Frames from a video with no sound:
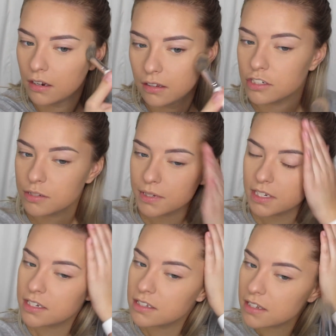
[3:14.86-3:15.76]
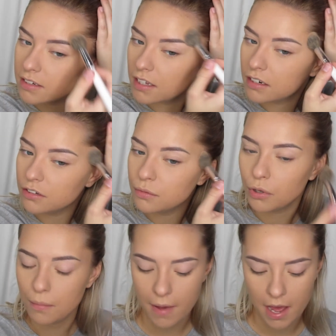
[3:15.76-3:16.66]
just because I tend to do
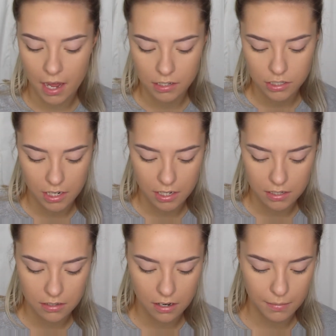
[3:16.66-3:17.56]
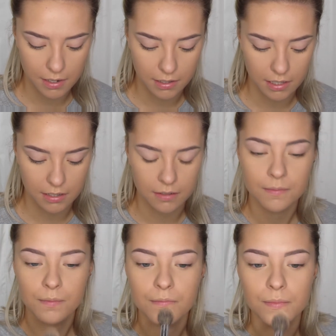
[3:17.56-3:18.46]
more matte shades on my lid,
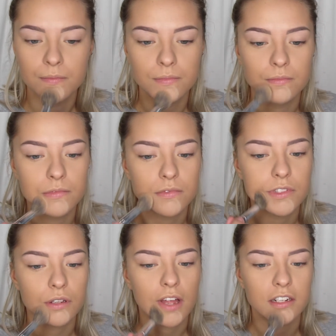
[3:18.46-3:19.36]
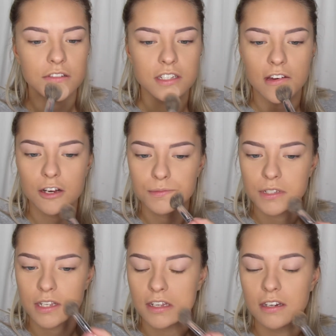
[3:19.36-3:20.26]
so that just
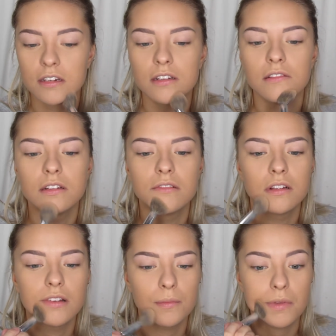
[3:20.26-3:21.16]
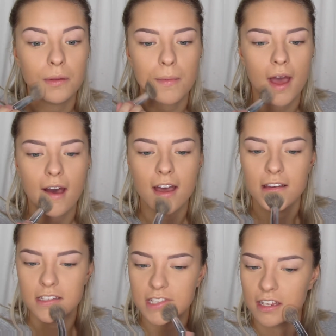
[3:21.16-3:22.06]
helps it be matte
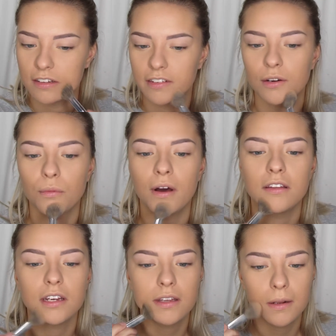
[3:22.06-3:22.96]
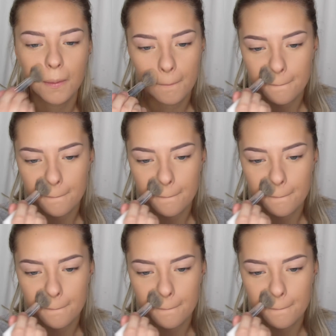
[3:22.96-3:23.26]
instead of like wet looking.